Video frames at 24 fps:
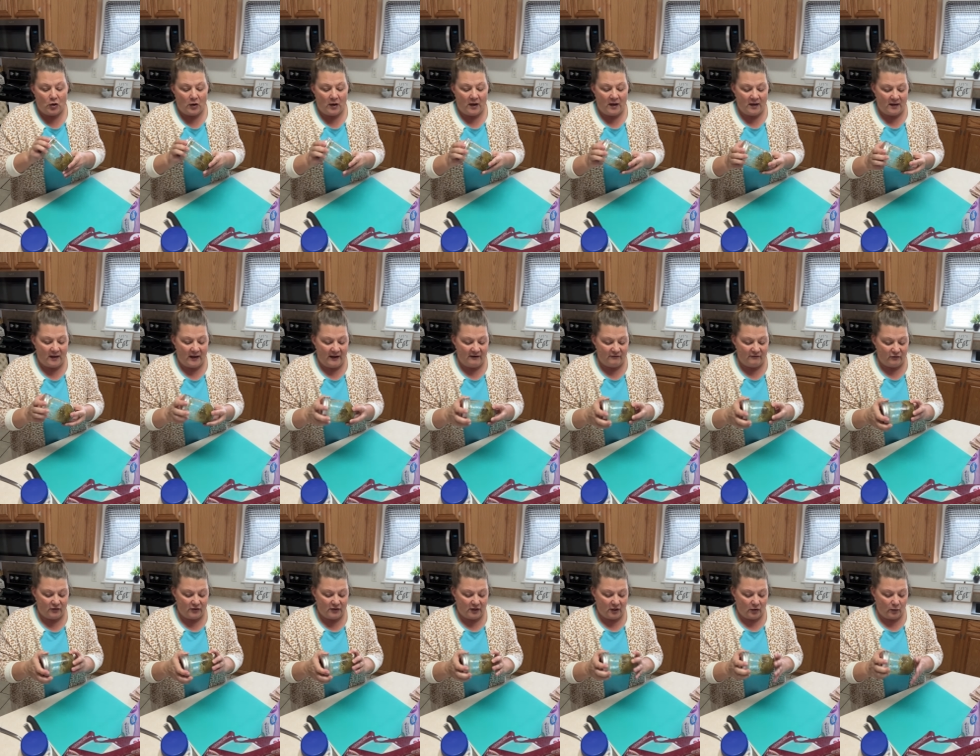
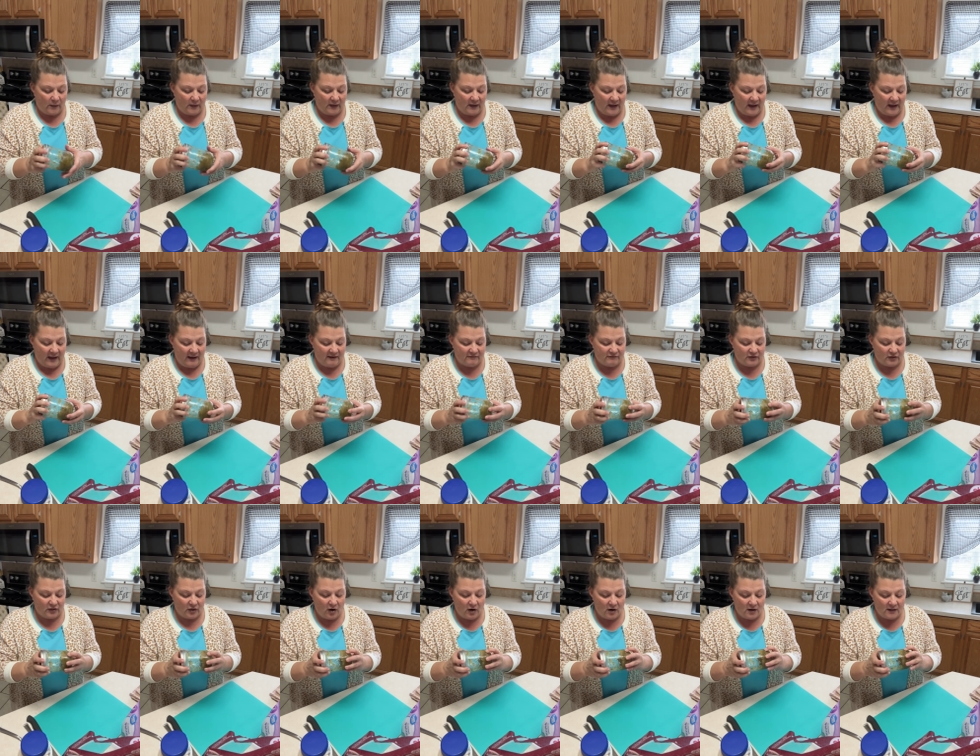Every year we have a
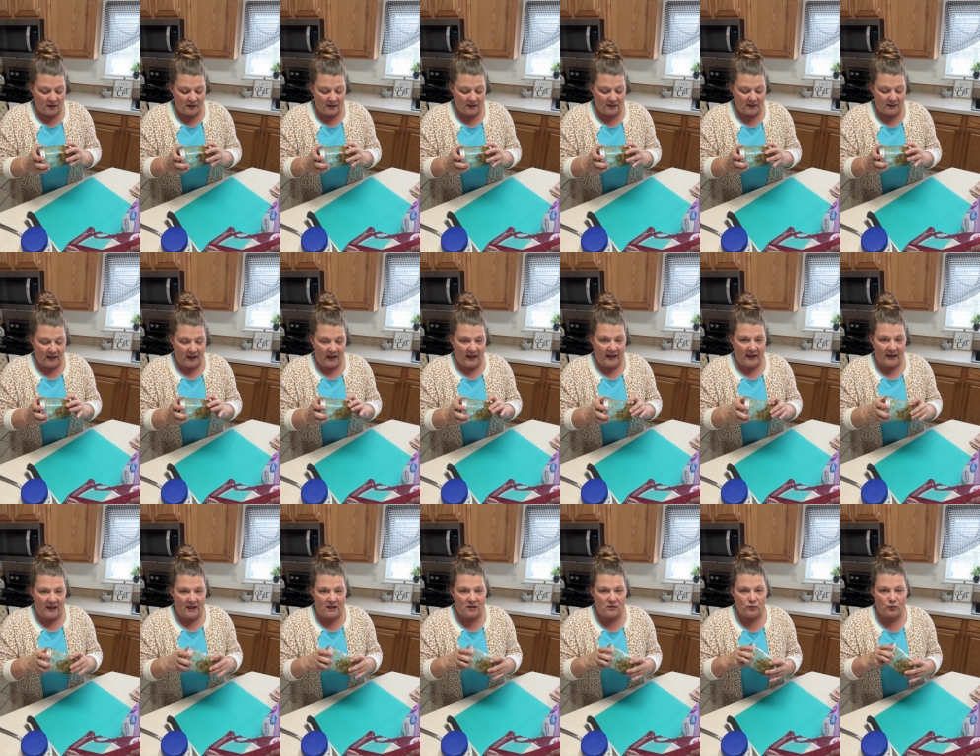garden,
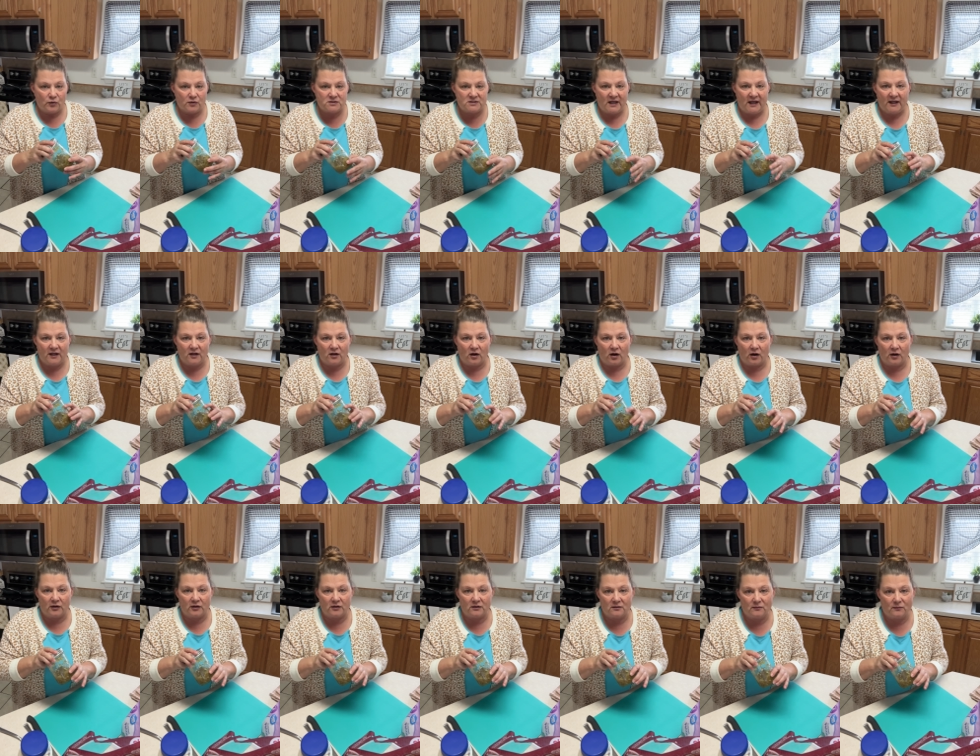and we'll take
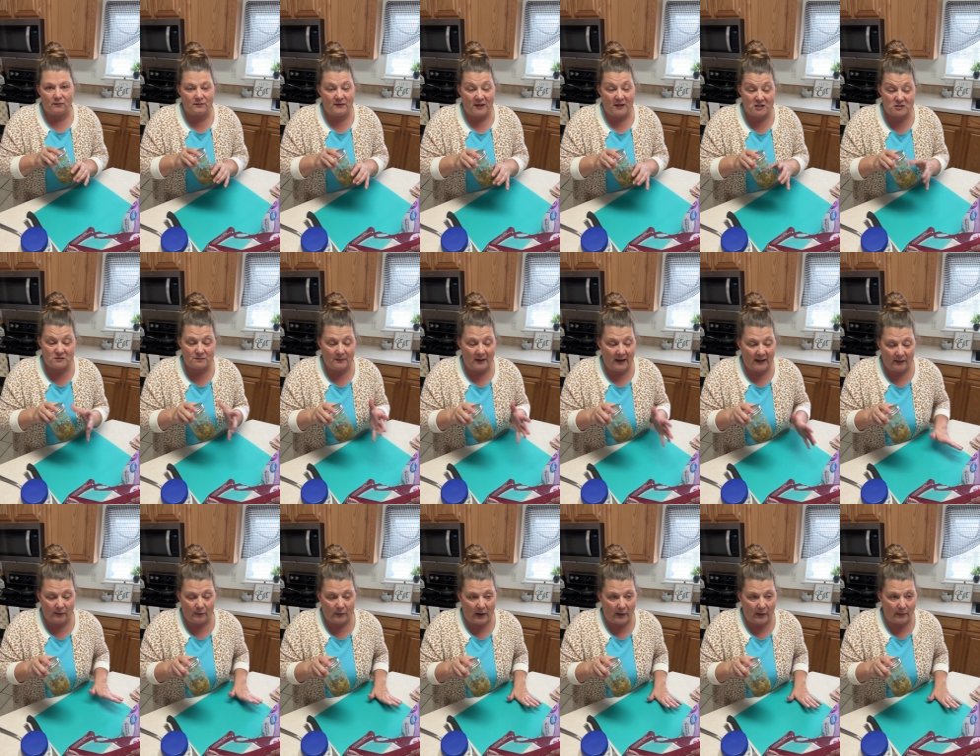that's
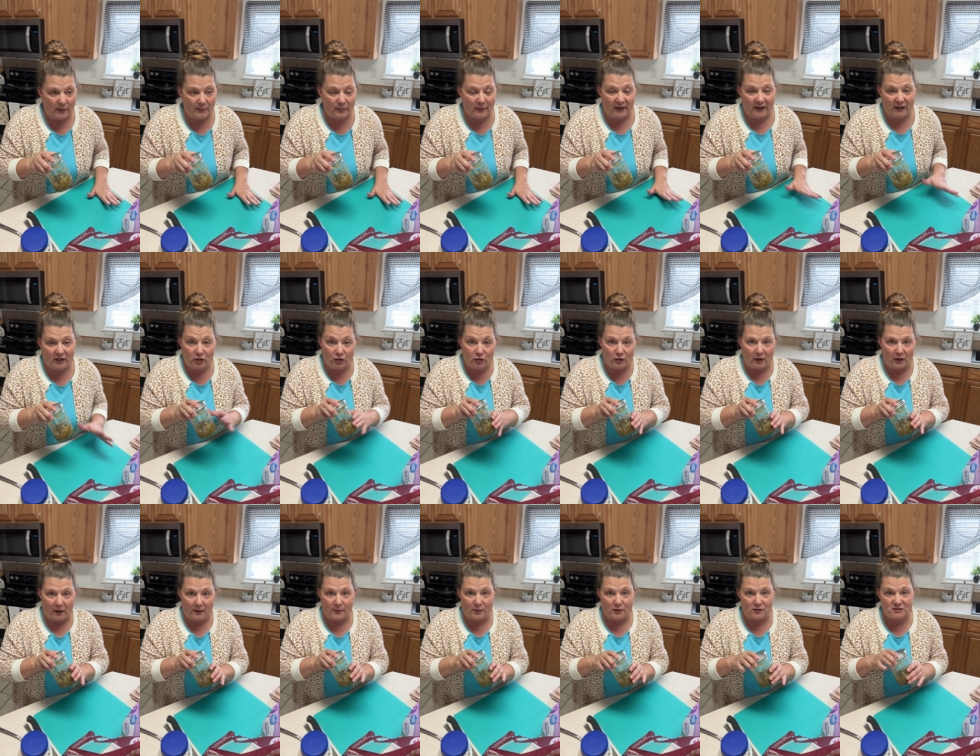mainly why we plant
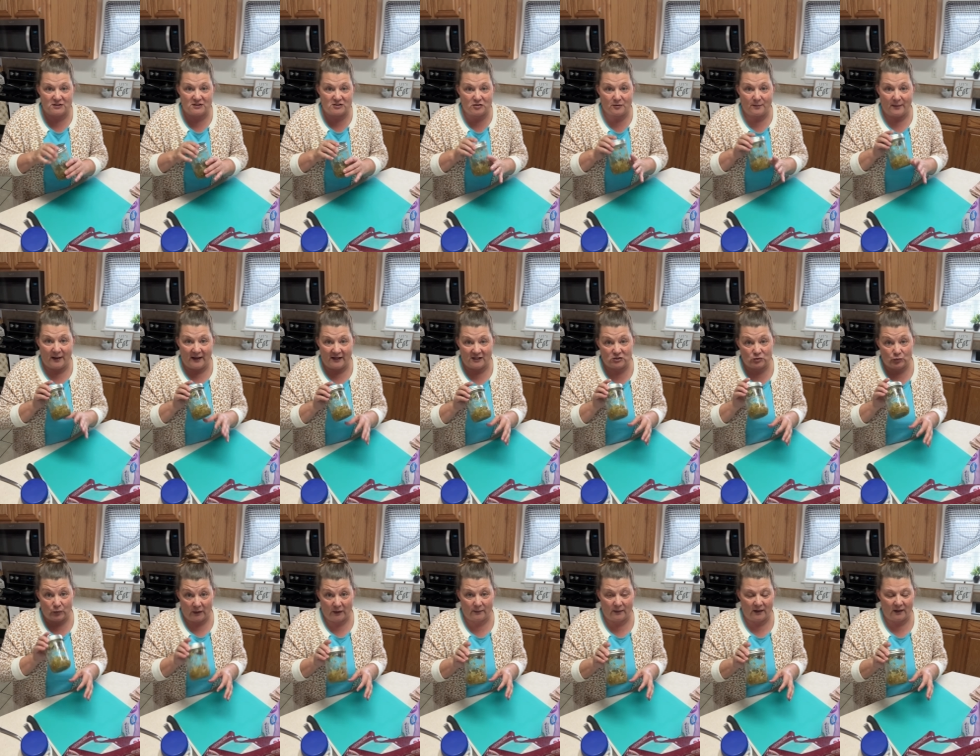cucumbers, is to make
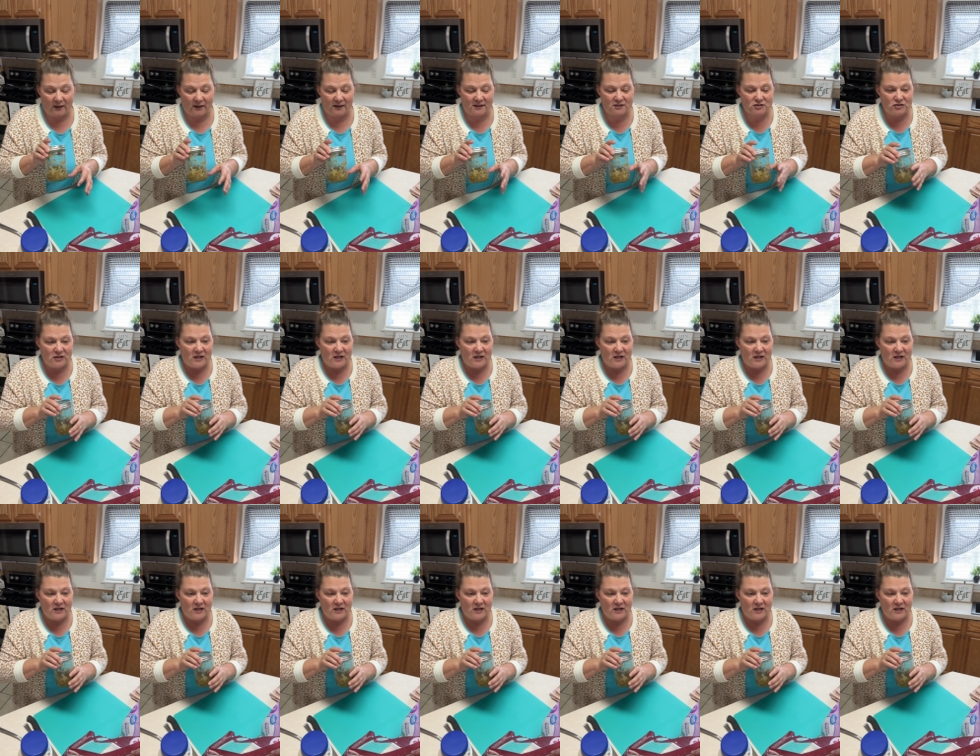sweet relish.